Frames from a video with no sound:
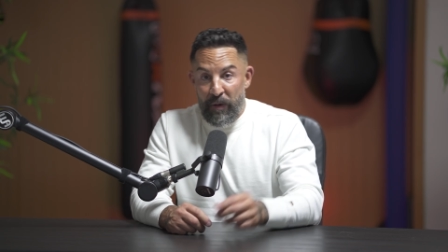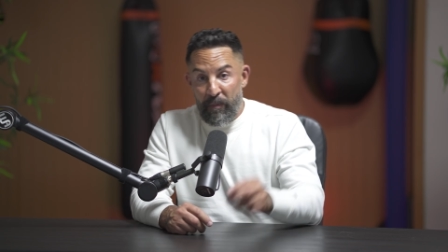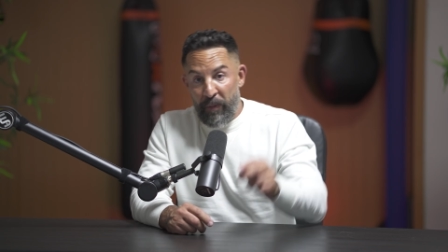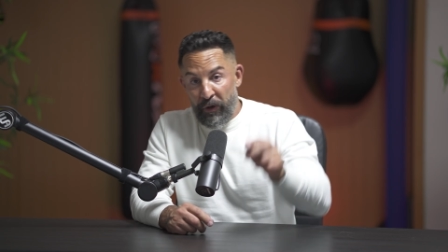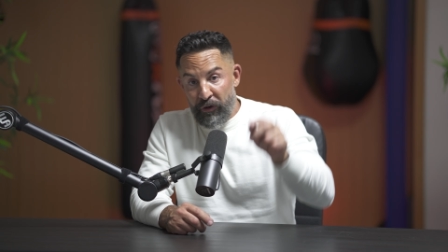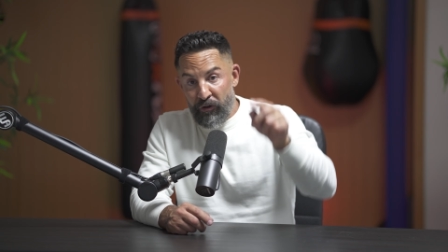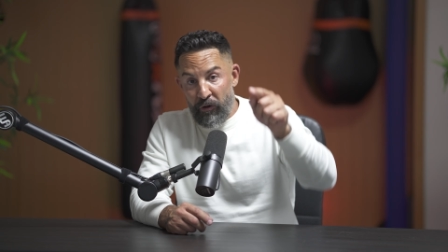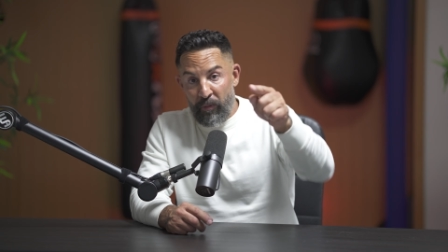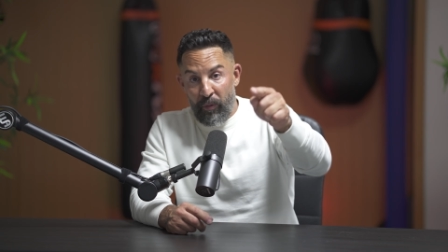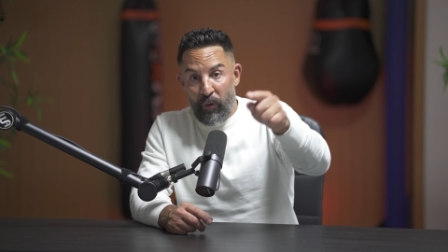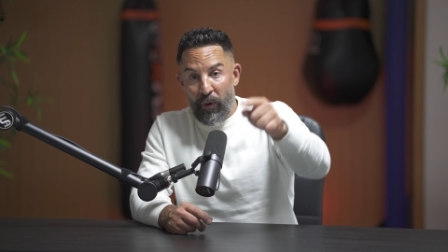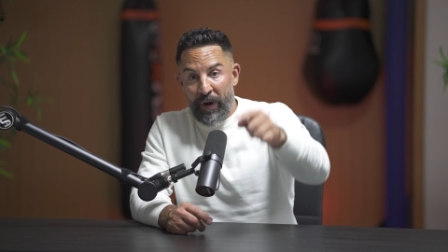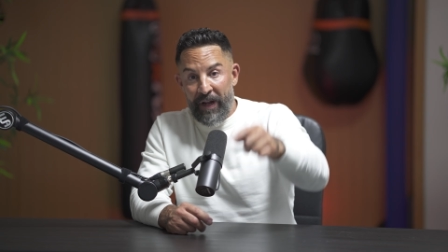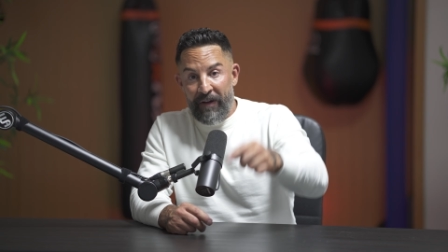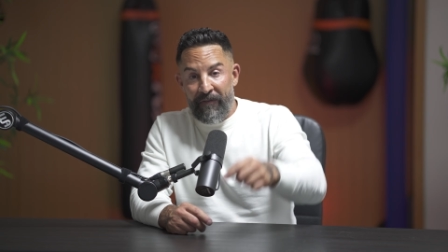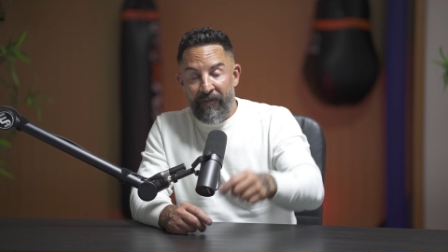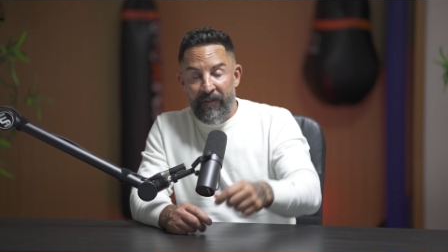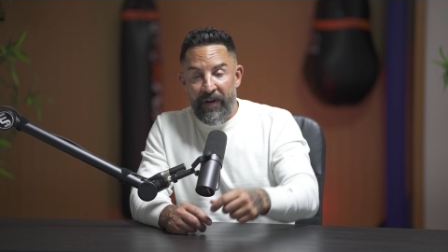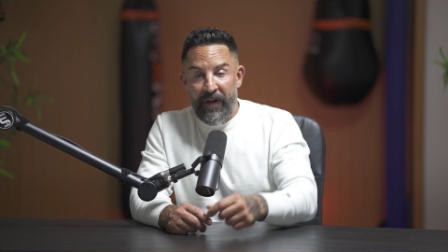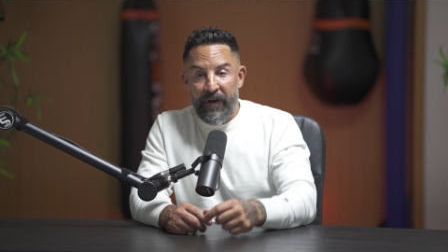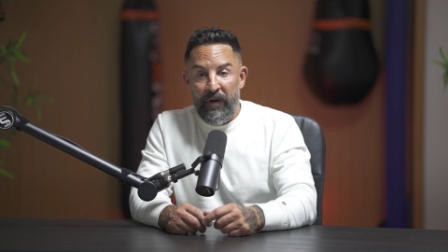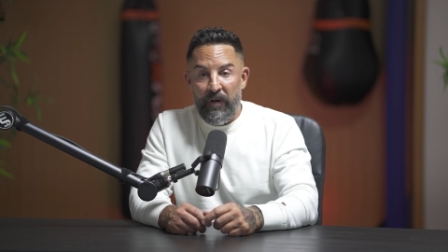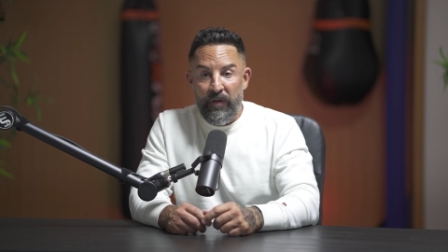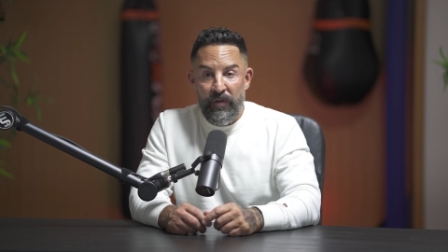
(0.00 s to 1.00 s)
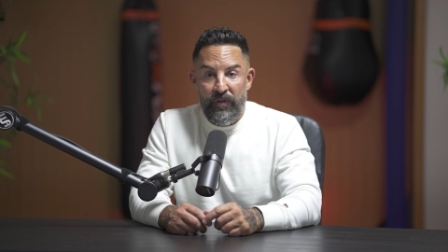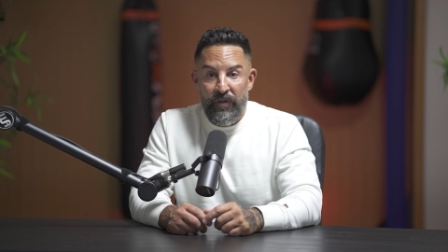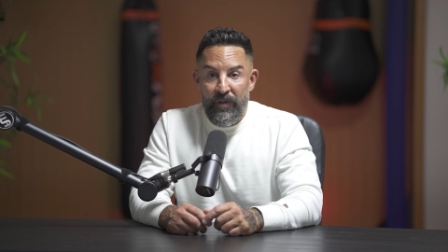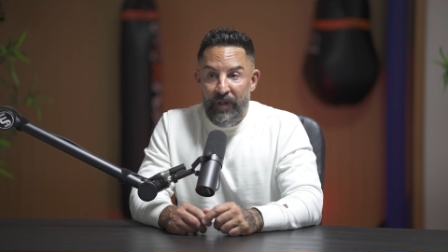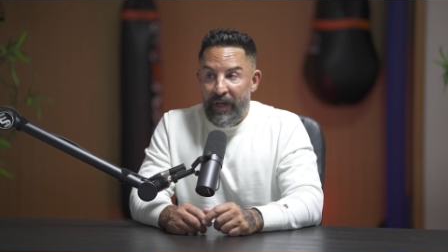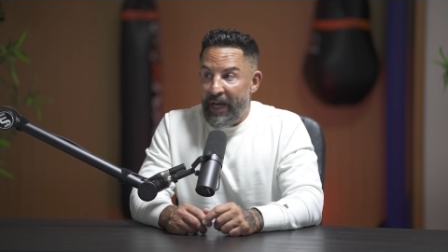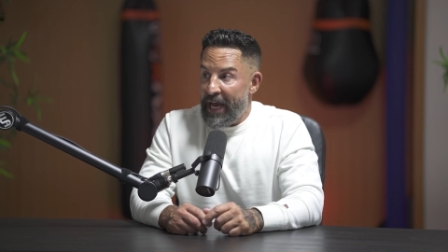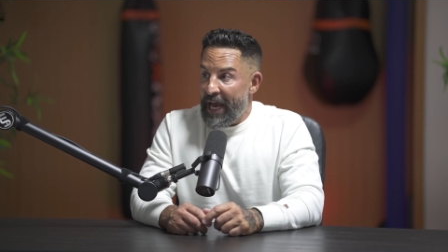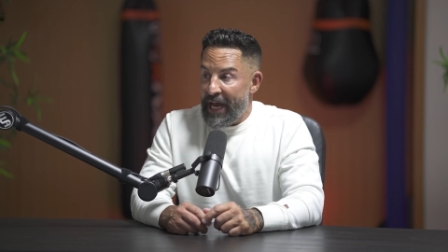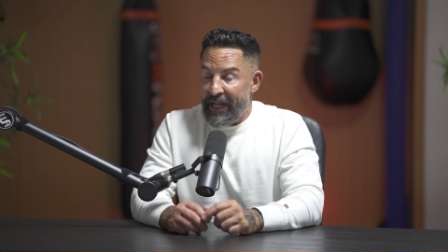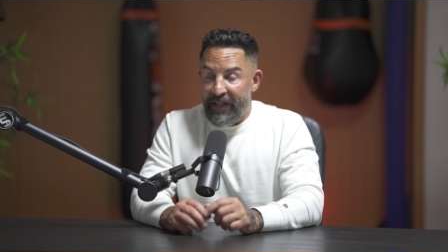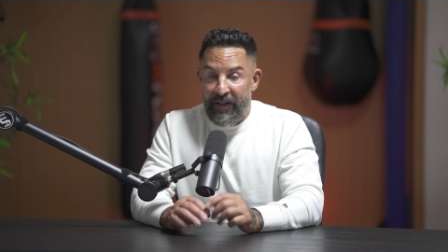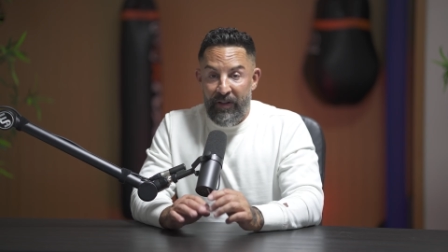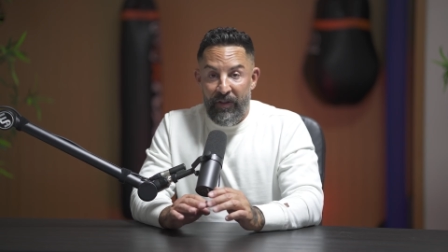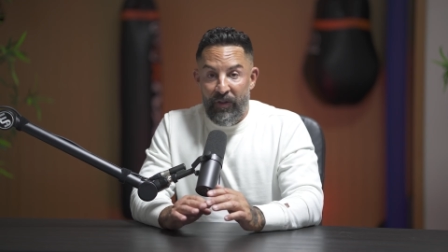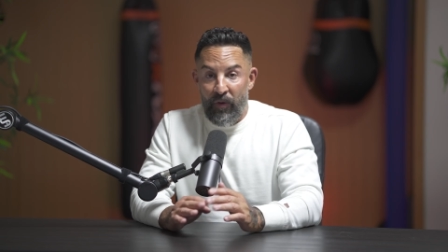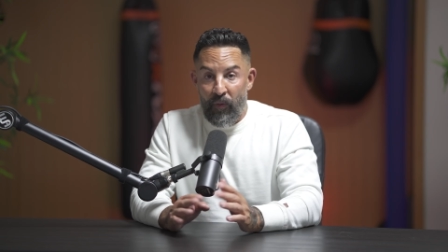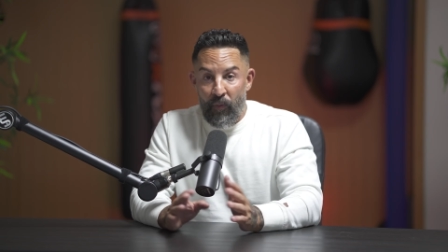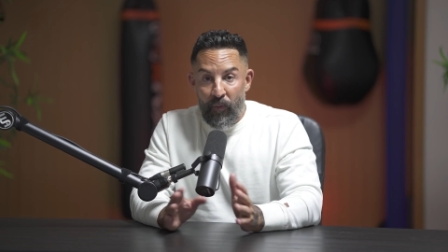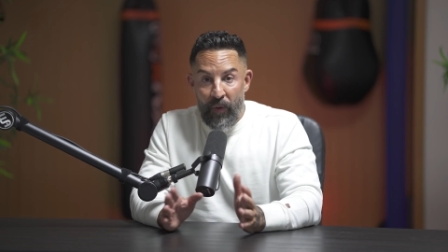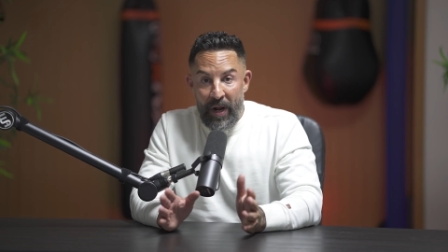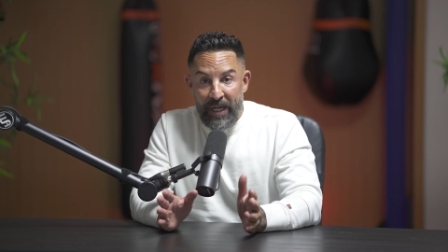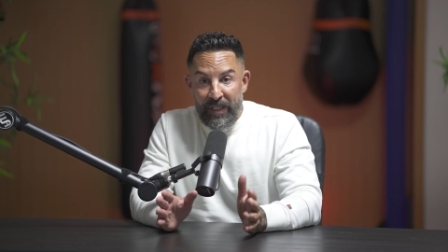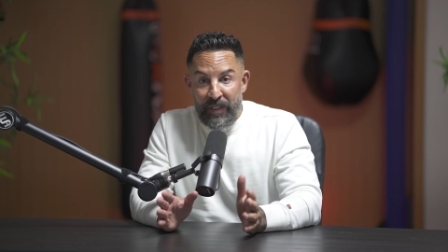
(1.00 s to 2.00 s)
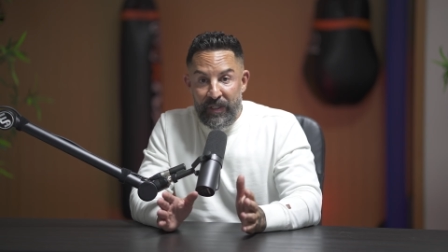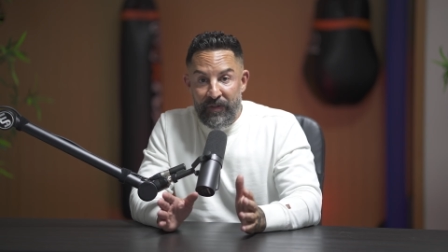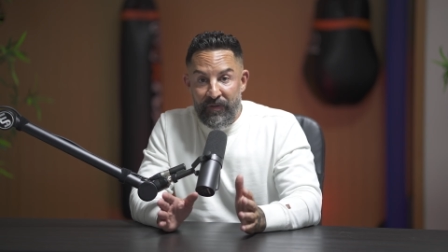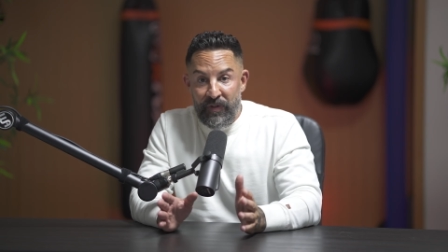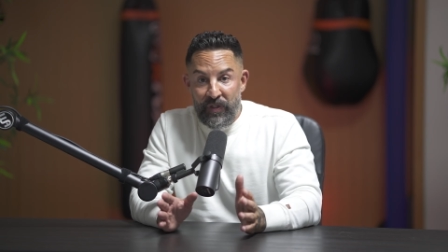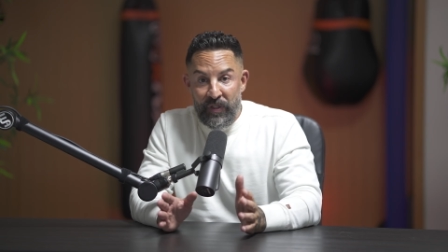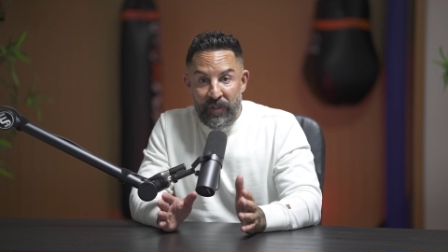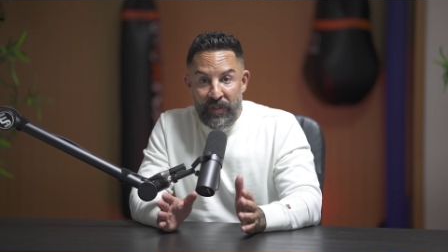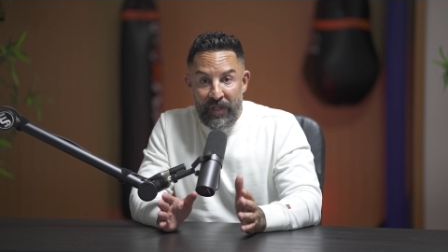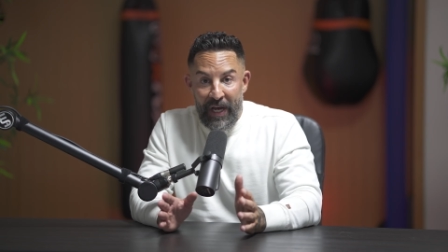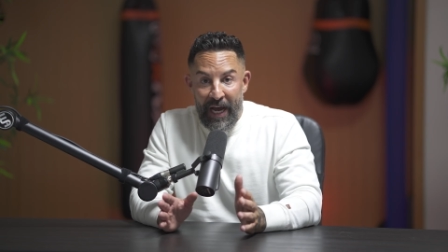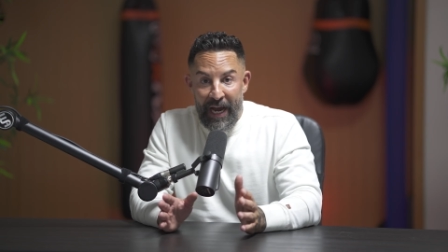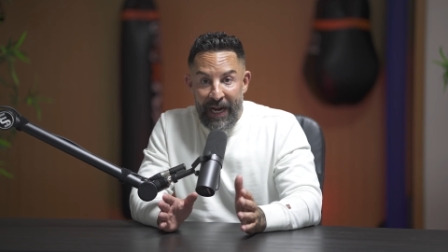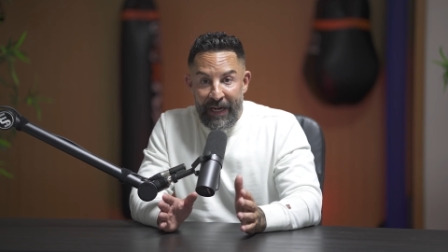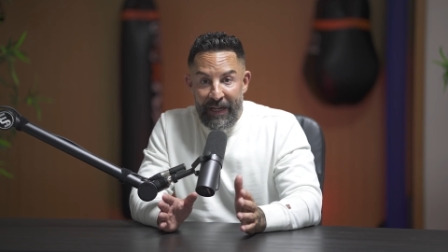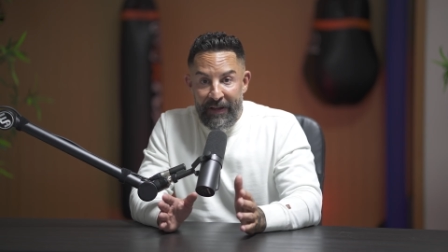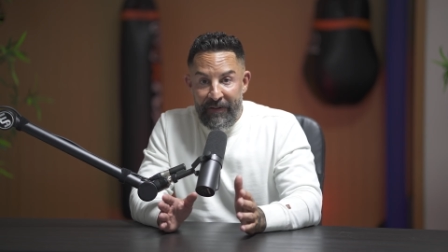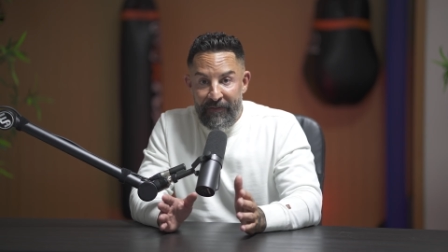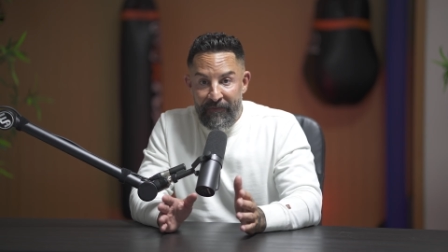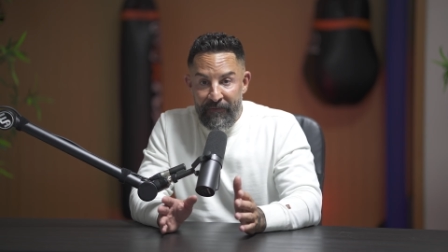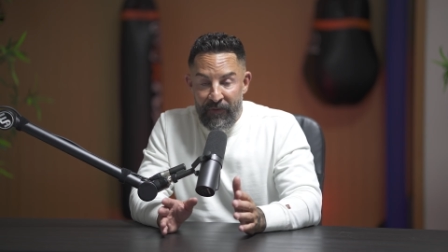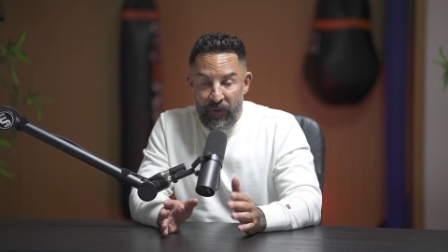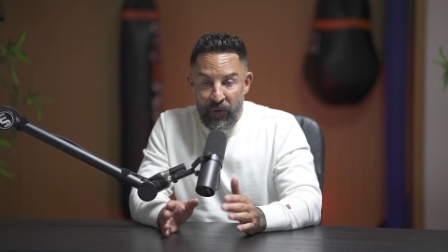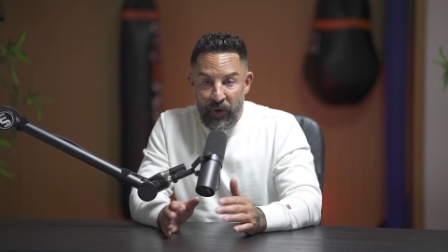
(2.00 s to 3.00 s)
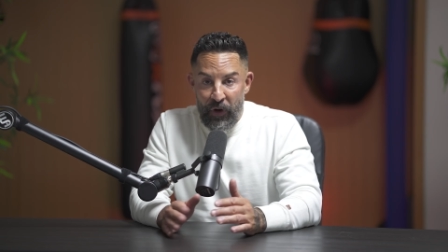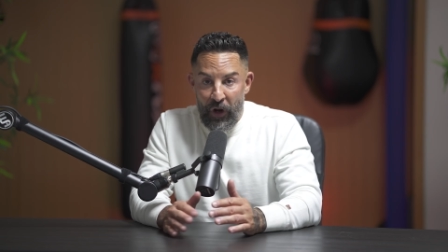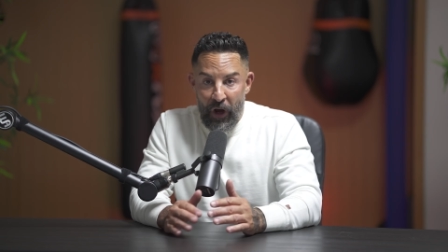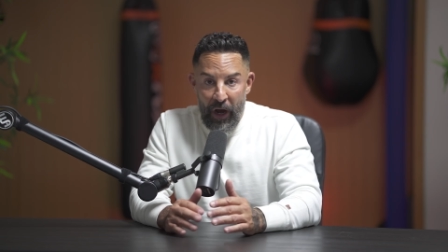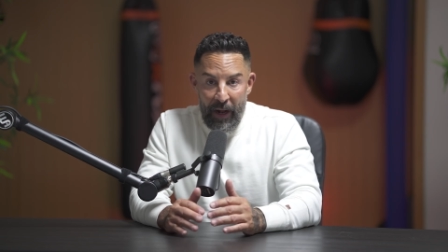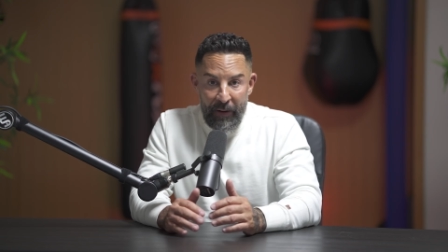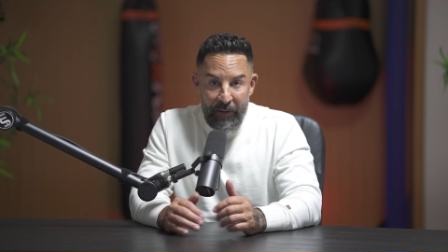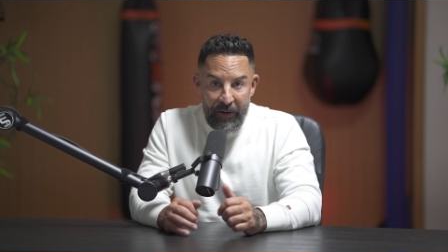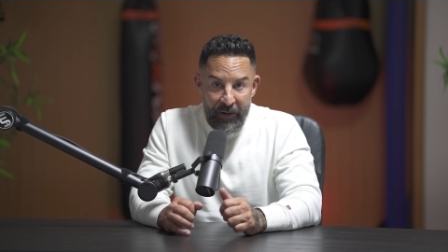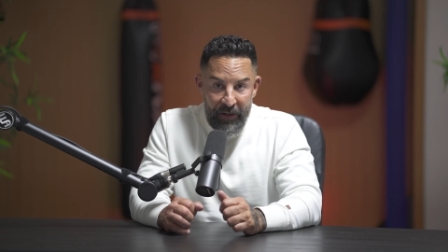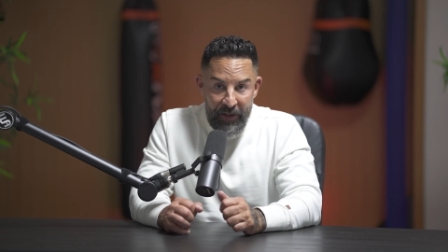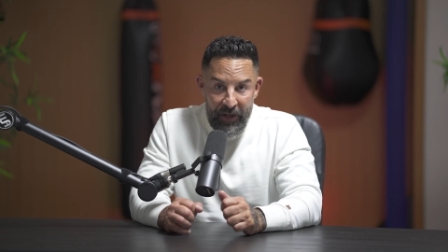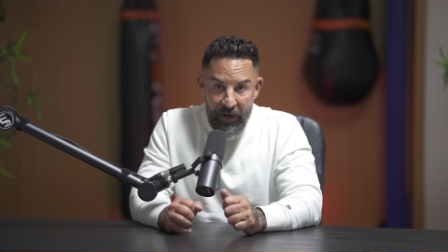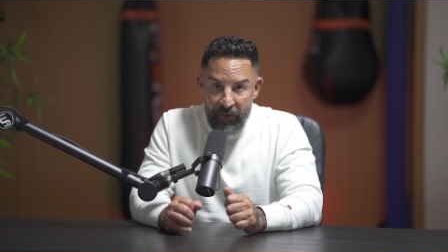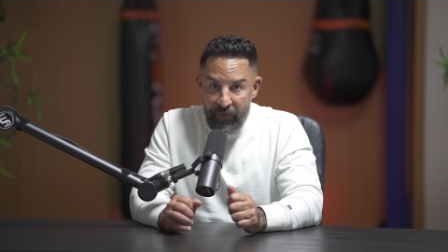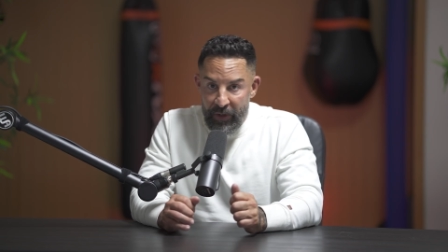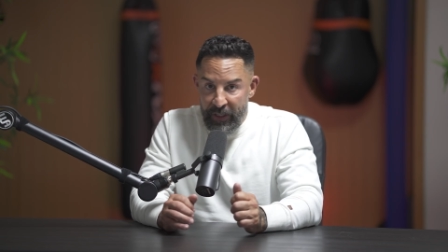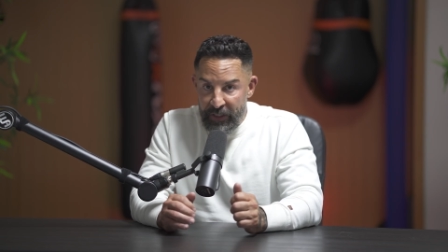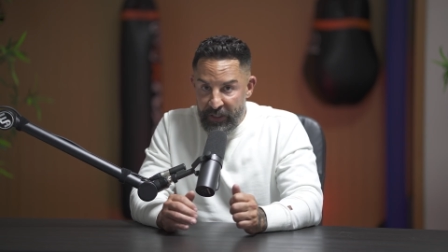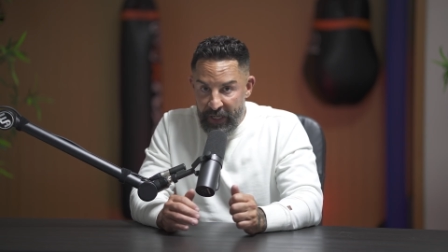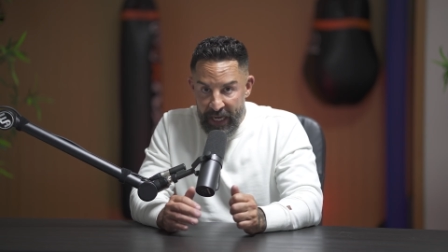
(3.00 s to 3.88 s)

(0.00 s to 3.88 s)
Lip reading: but you're pointing fingers at the rest of society for not adhering